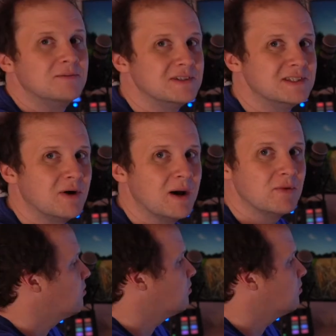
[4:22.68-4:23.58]
we'll see what
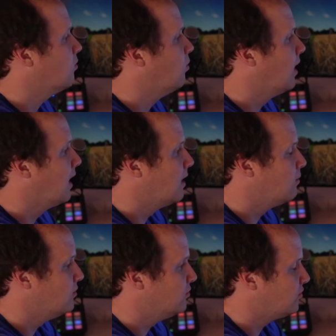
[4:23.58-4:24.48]
happens. While I
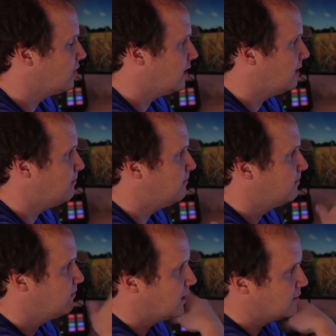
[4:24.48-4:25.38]
was um,
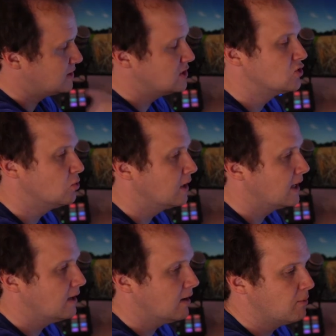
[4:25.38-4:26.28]
when I was installing
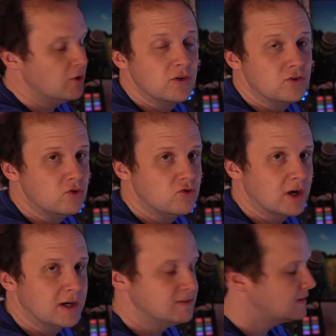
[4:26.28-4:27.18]
it, I put in the two
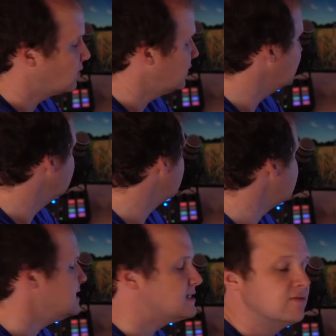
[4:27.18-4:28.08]
drives. It's got the little
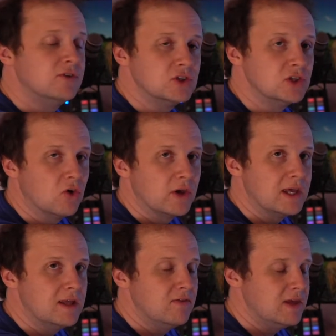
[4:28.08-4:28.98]
keys for just
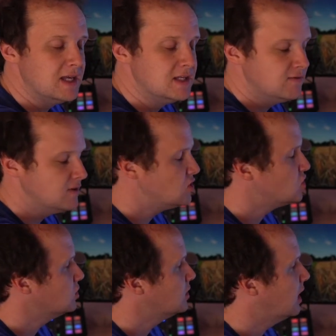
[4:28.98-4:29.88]
locking in the
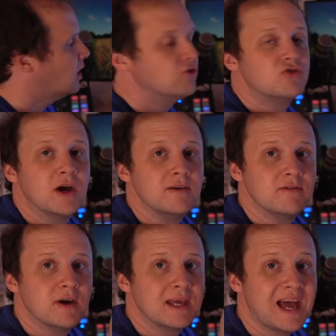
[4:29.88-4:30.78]
individual hard
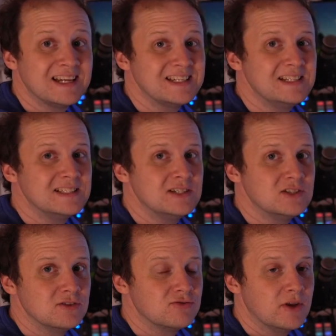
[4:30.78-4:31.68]
drive caddies
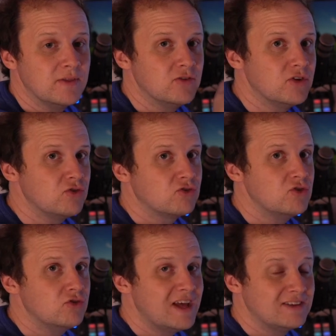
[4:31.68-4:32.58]
into the front. There's no
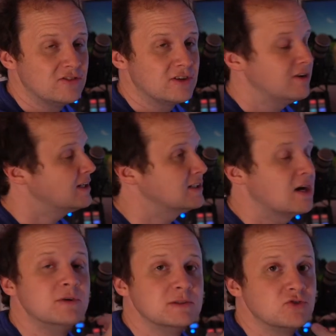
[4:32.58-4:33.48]
screws necessary. It does
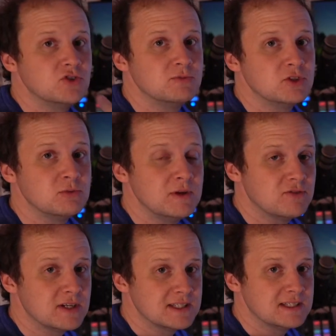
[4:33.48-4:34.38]
come with some screws, presumably
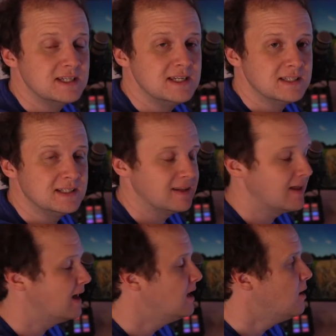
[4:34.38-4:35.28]
for SSDs and things like
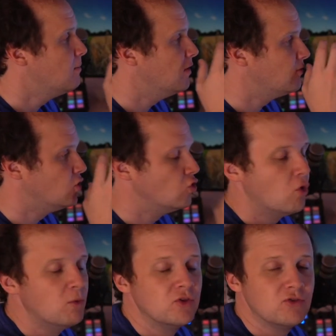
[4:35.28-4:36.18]
that. But for
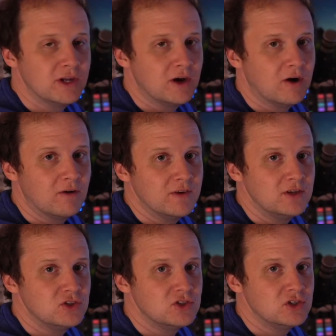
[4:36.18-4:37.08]
normal three and a half
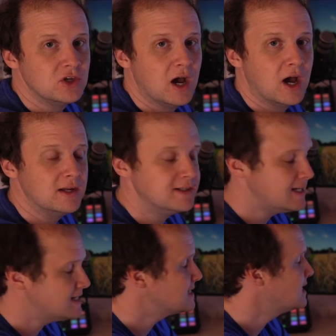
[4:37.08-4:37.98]
inch uh,
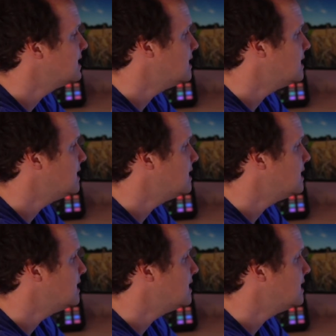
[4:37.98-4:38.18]
disc,